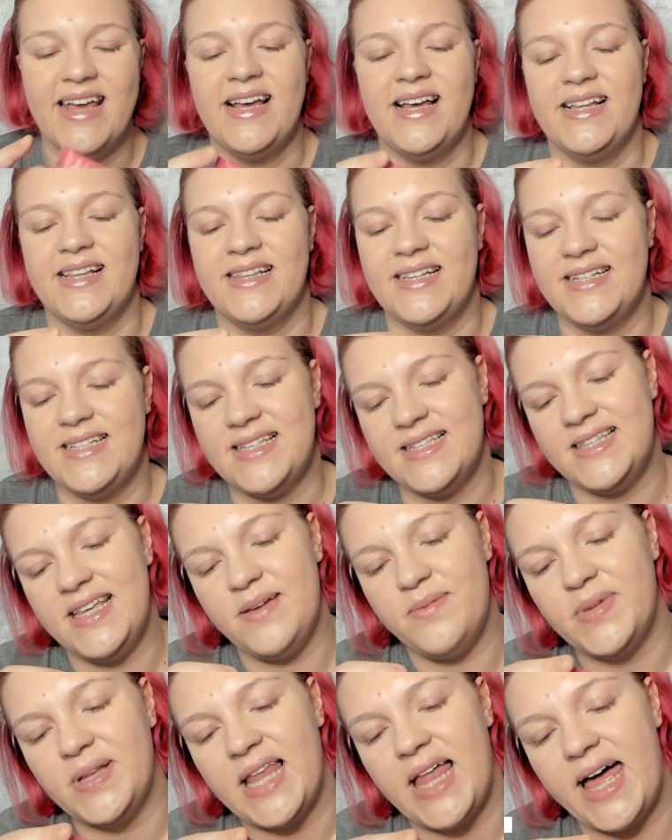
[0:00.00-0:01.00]
This is the
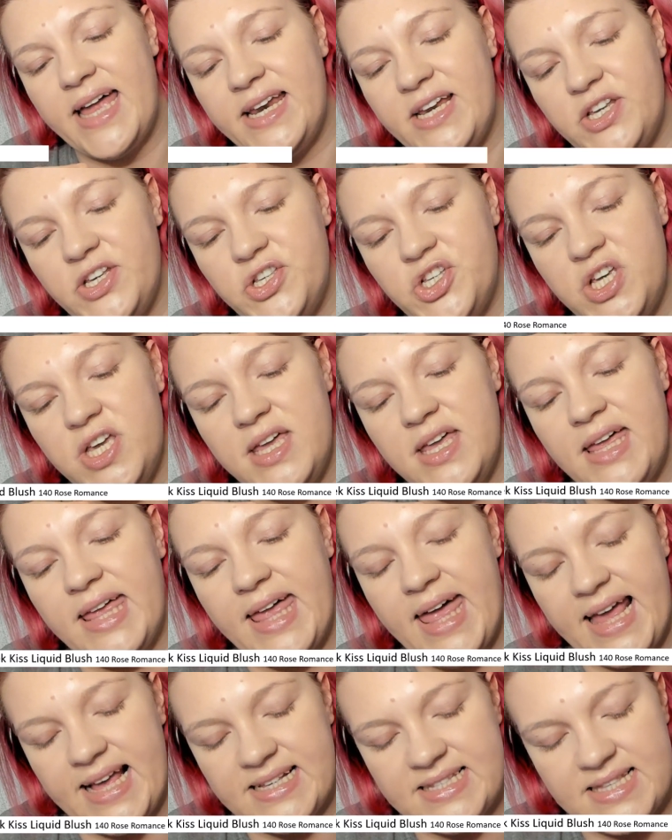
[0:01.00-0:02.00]
Milani Cheek
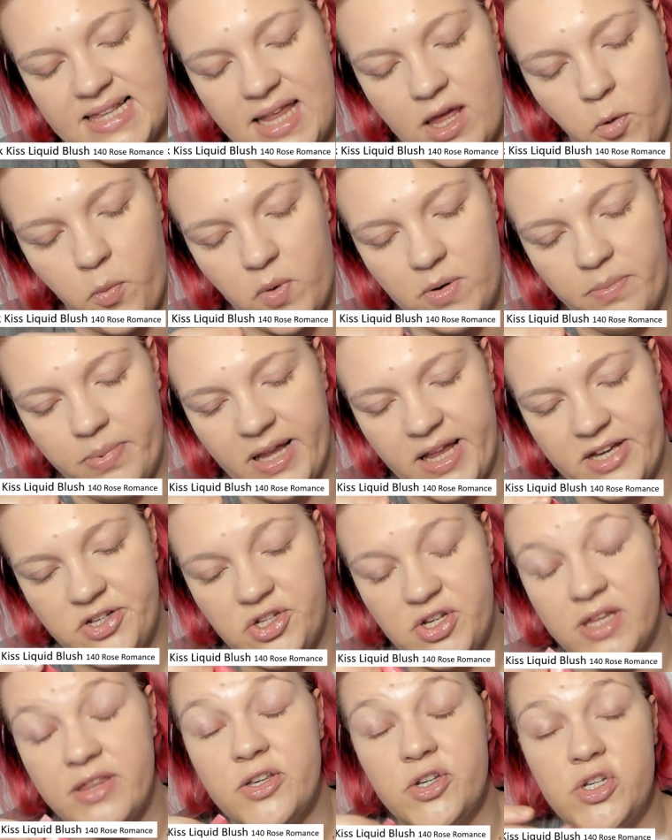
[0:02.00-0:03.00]
Kiss Liquid Blush
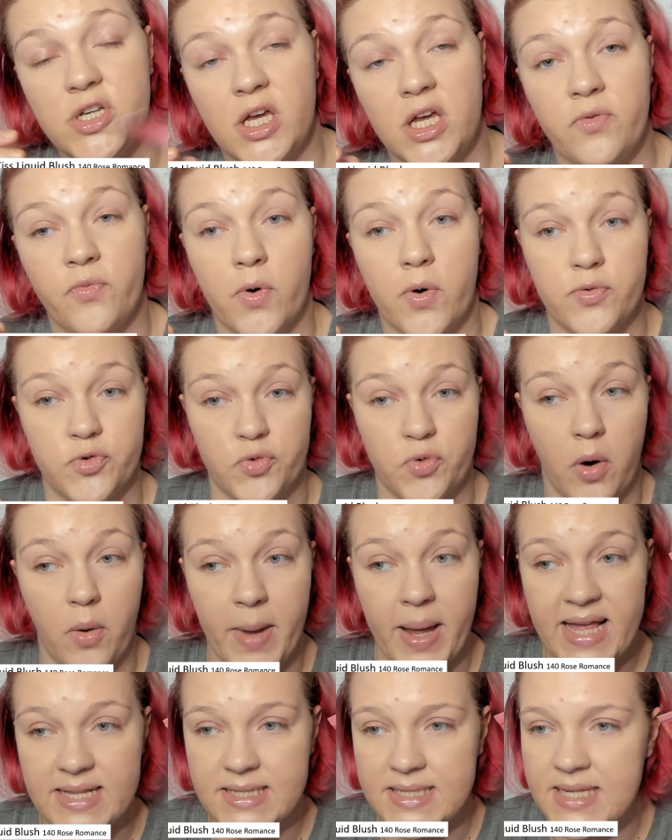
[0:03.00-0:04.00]
in the shade Rose
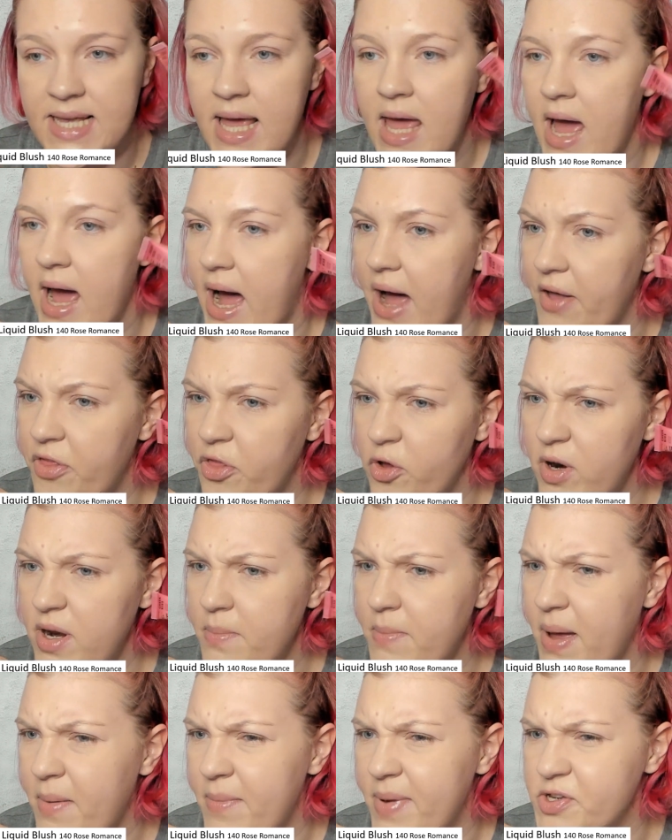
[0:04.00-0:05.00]
Romance. I thought it
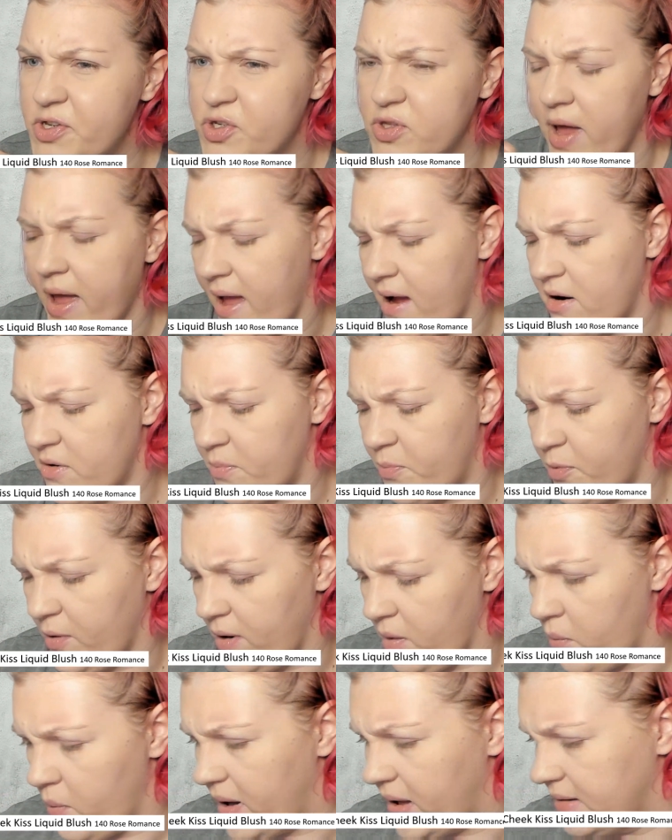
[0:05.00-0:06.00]
might match the hair
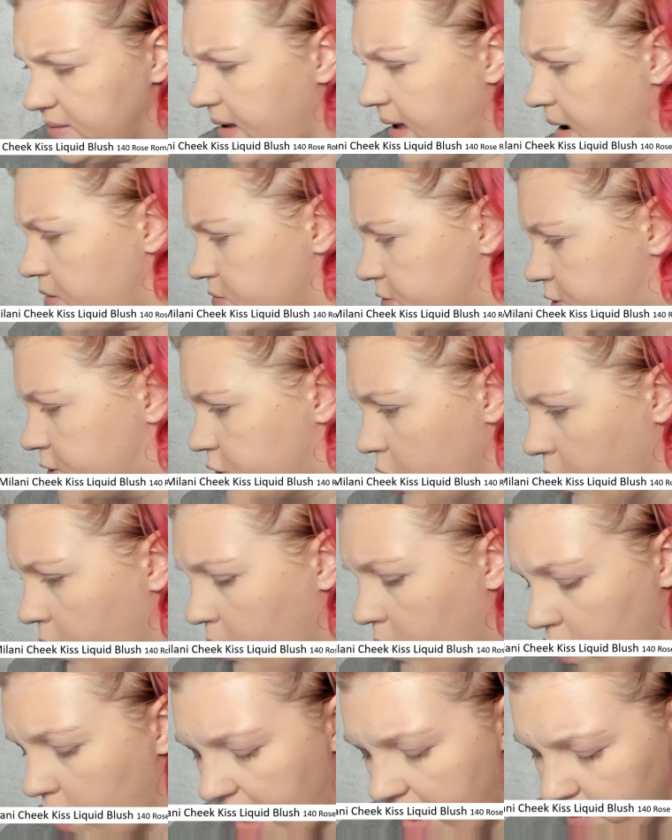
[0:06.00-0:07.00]
pretty well now,
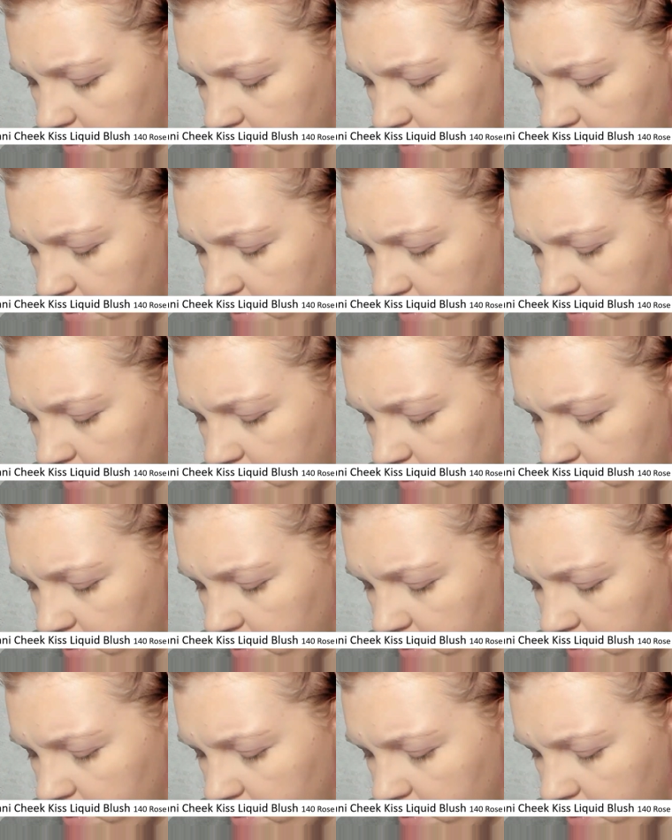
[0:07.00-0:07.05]
so I